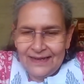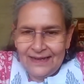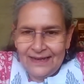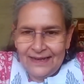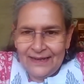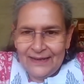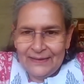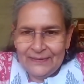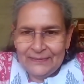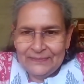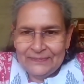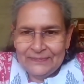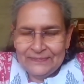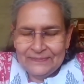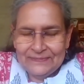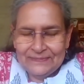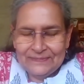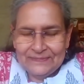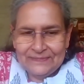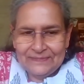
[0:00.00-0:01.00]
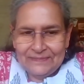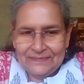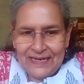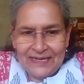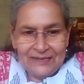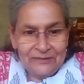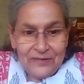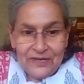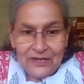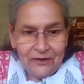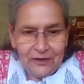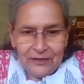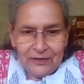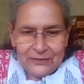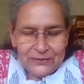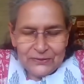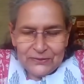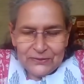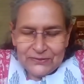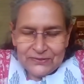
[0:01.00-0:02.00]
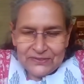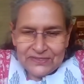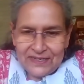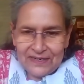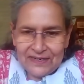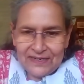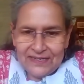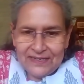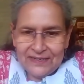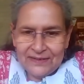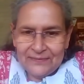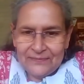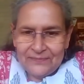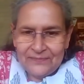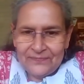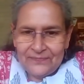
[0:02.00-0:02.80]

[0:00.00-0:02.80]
And we all used to study,